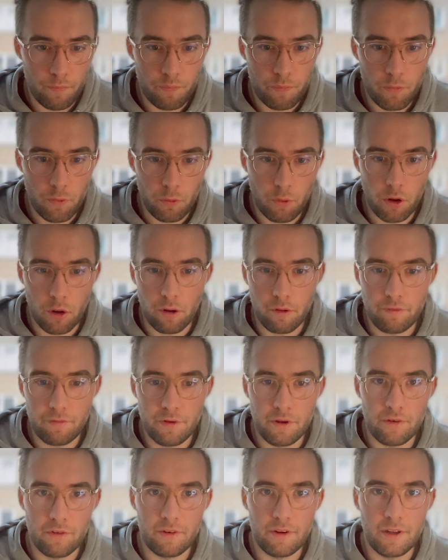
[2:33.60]
what often
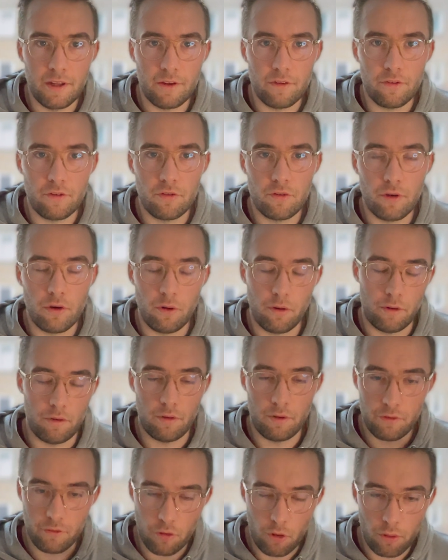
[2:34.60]
is seen as or
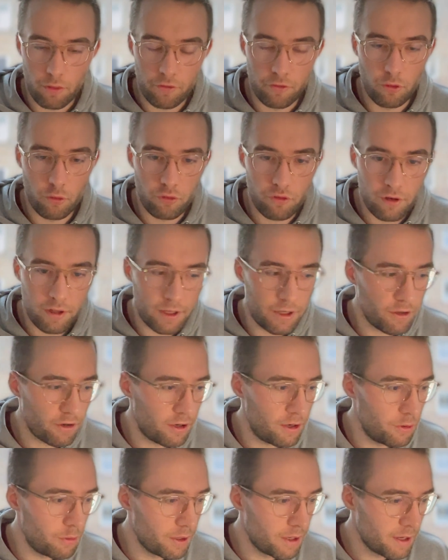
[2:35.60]
is called social
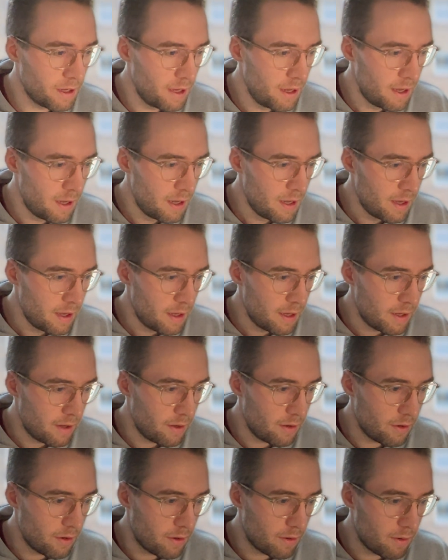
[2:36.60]
engineering,
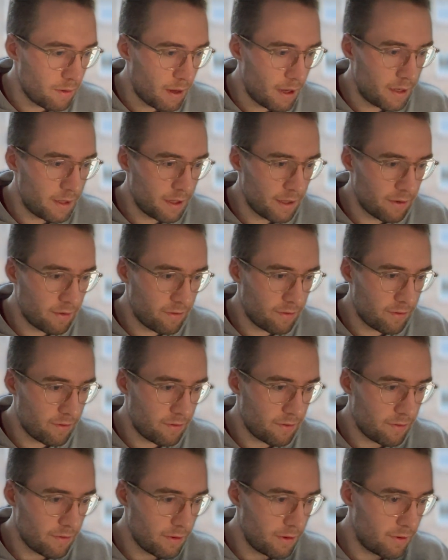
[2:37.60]
and
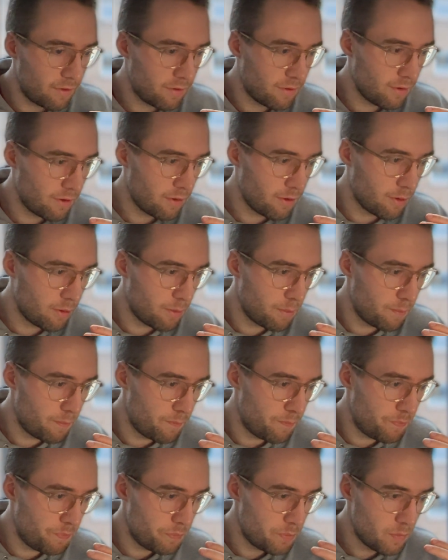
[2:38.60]
this is
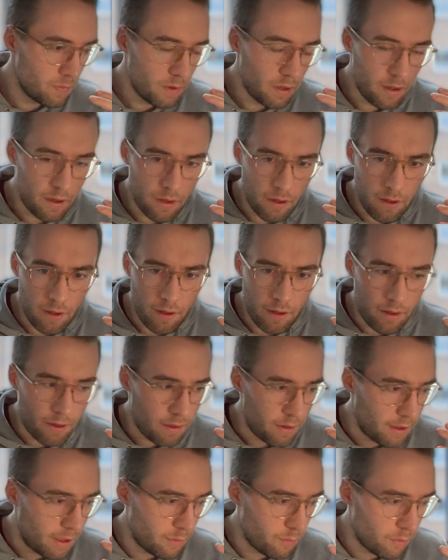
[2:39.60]

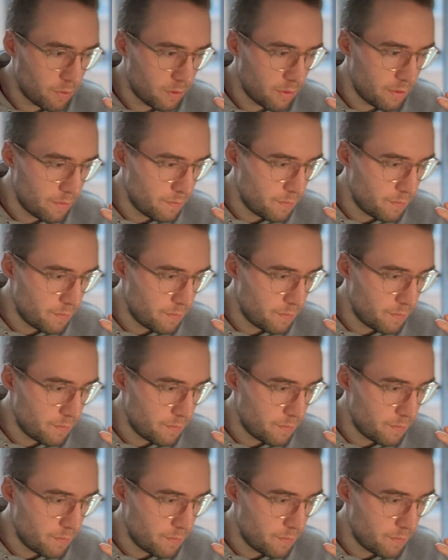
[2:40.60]
they will